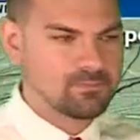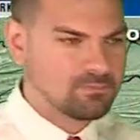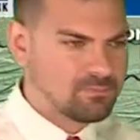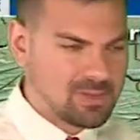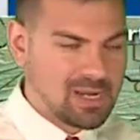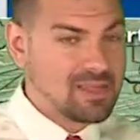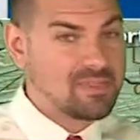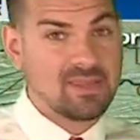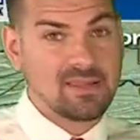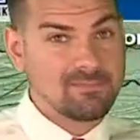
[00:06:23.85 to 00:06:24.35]

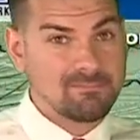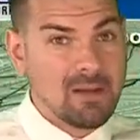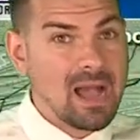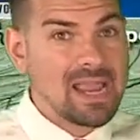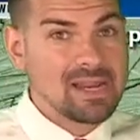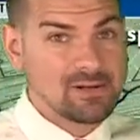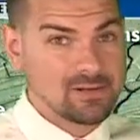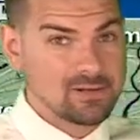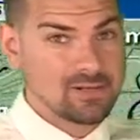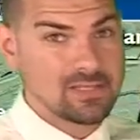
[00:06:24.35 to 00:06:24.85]
But I think
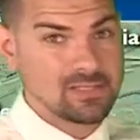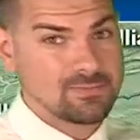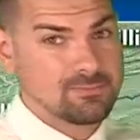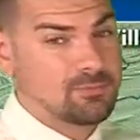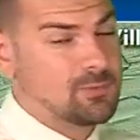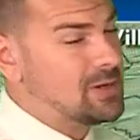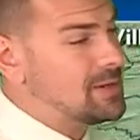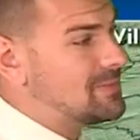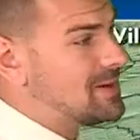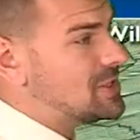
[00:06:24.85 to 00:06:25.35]
minor is
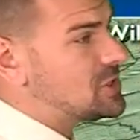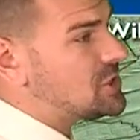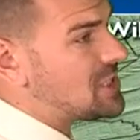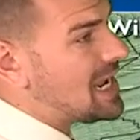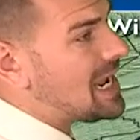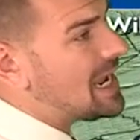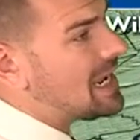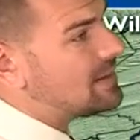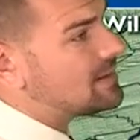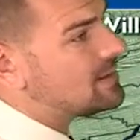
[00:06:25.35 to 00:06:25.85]
pretty much
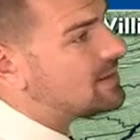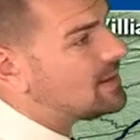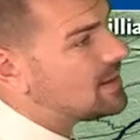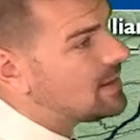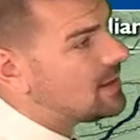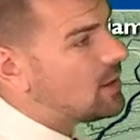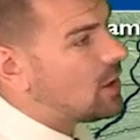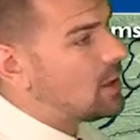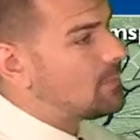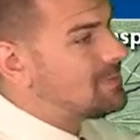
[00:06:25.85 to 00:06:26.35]
it.
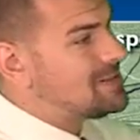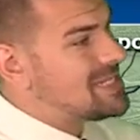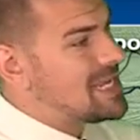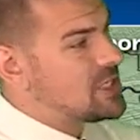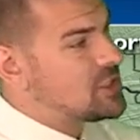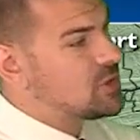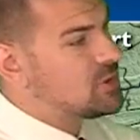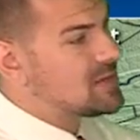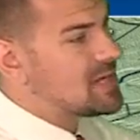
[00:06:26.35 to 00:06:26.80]
Our potential